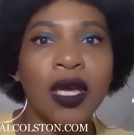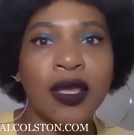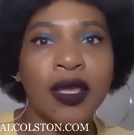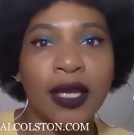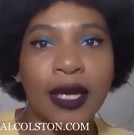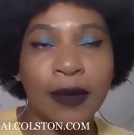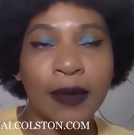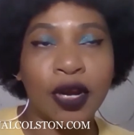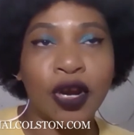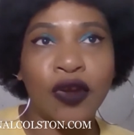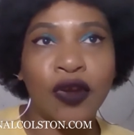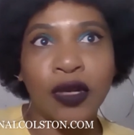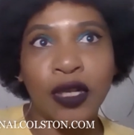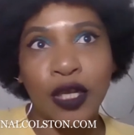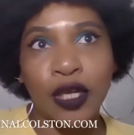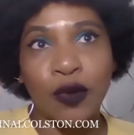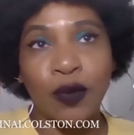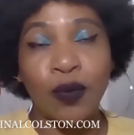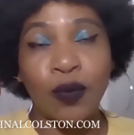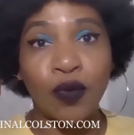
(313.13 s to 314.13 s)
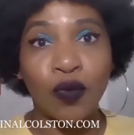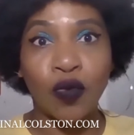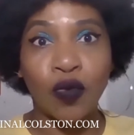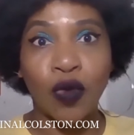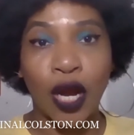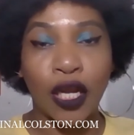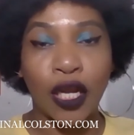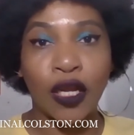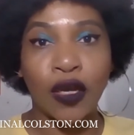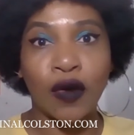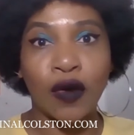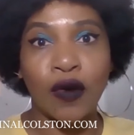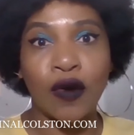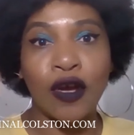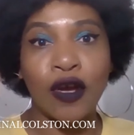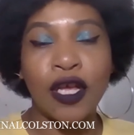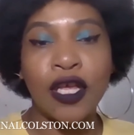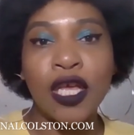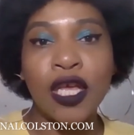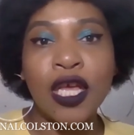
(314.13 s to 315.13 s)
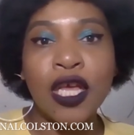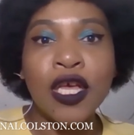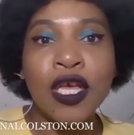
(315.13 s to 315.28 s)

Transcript: that I'm currently writing on.